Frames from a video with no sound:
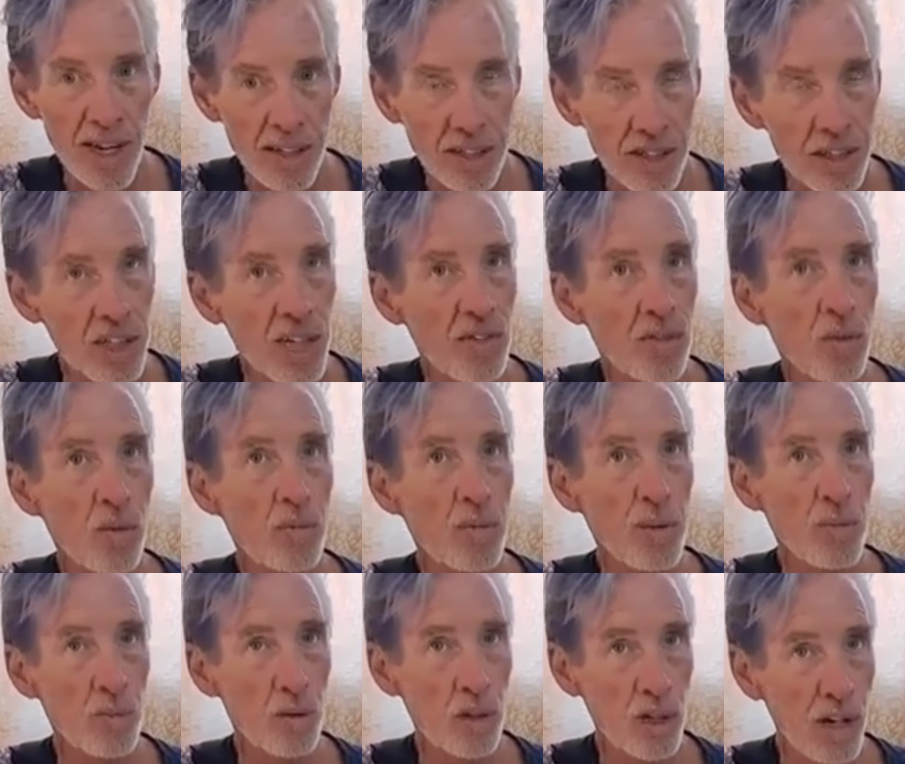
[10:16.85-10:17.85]
I've had
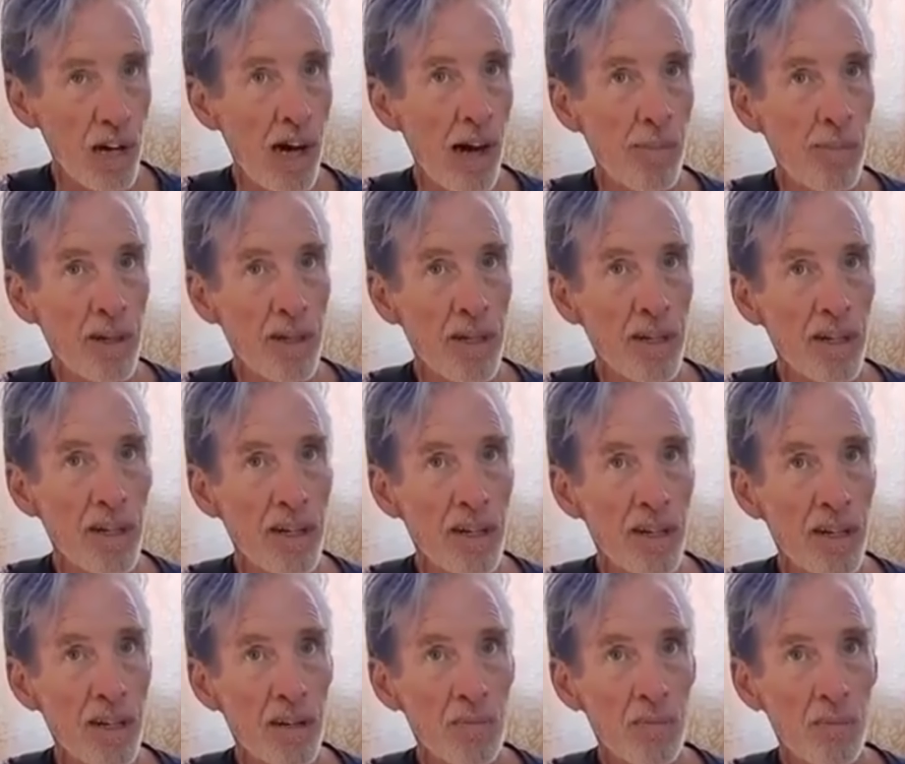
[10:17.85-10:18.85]
several people come,
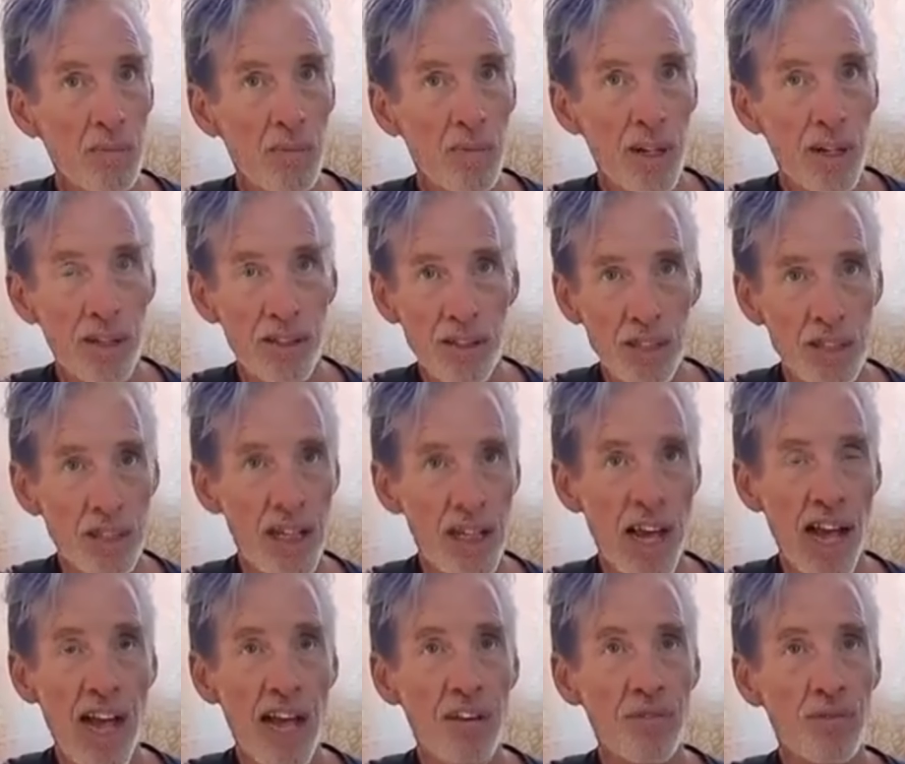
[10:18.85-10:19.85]
but
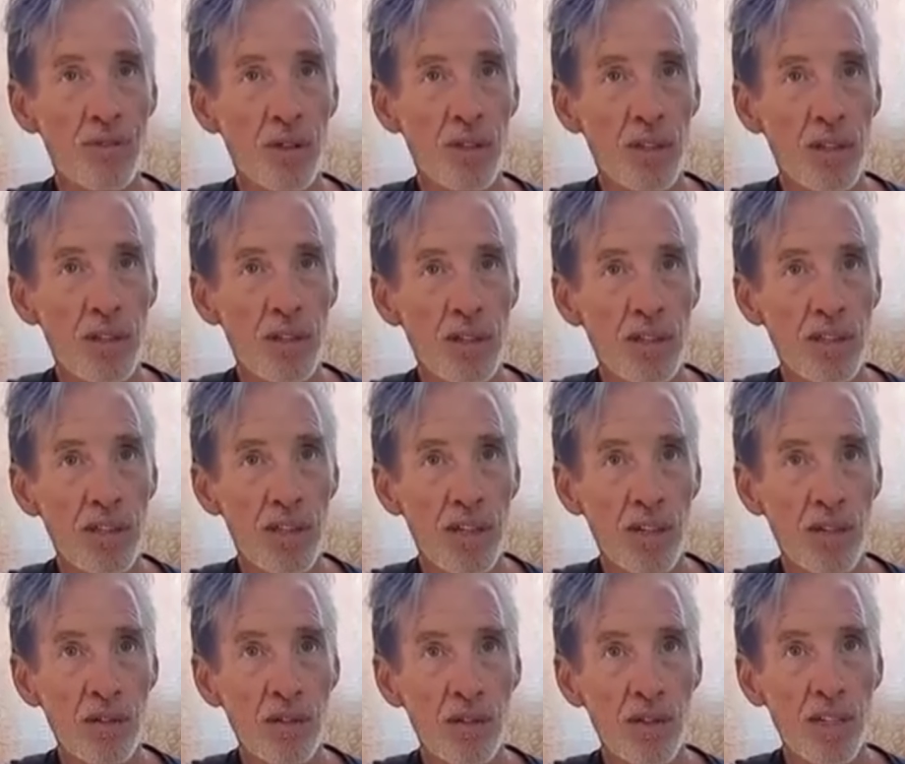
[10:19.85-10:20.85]
just a handful,
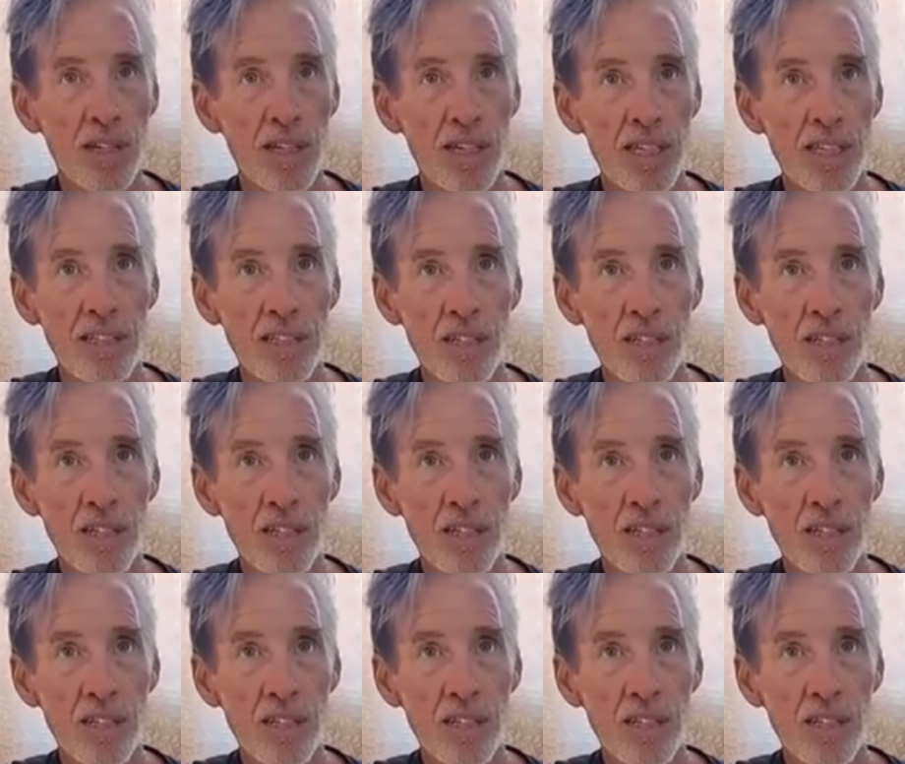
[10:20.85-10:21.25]
you know.